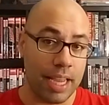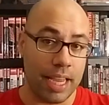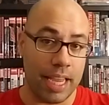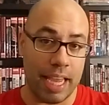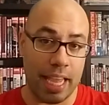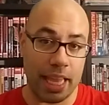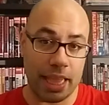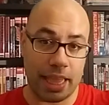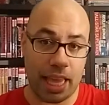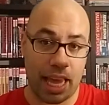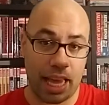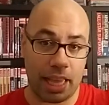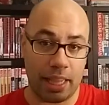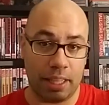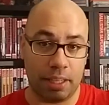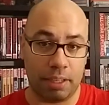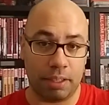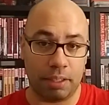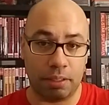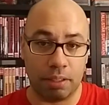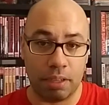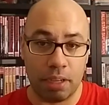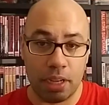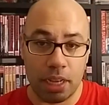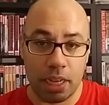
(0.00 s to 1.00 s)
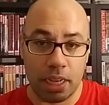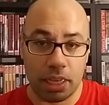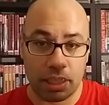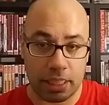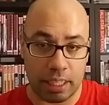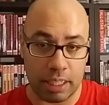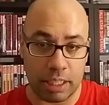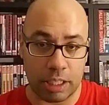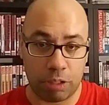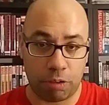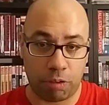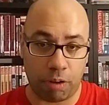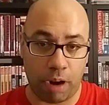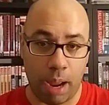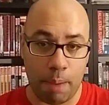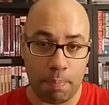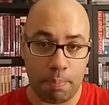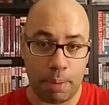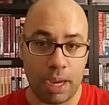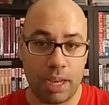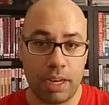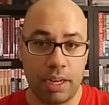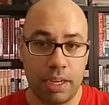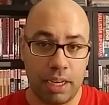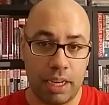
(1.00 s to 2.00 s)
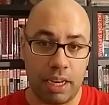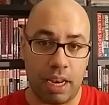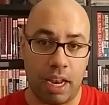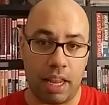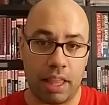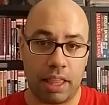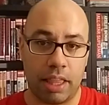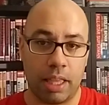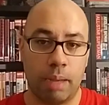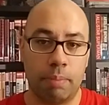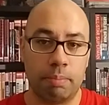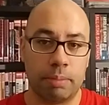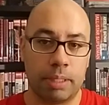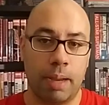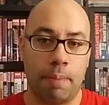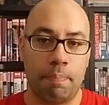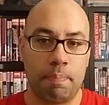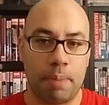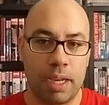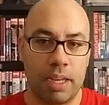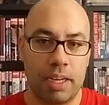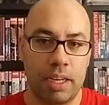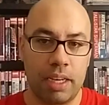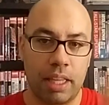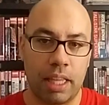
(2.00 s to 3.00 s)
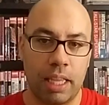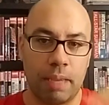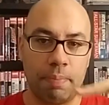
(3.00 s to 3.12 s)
hit that little subscribe button and the thumbs up button,